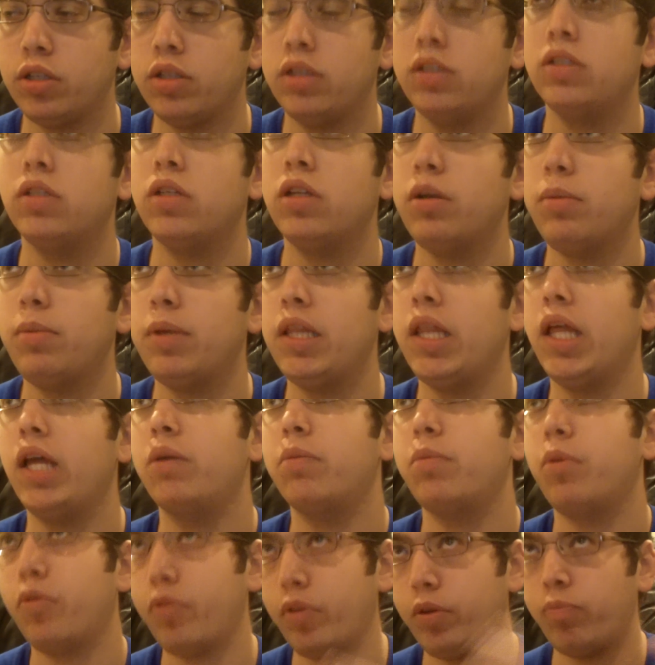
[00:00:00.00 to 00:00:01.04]
This is going to be
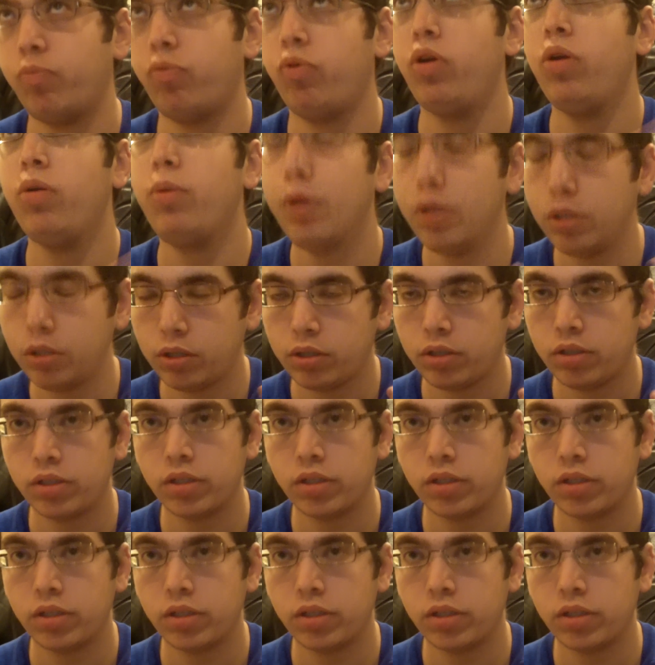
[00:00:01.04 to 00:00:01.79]
like both a pre-regional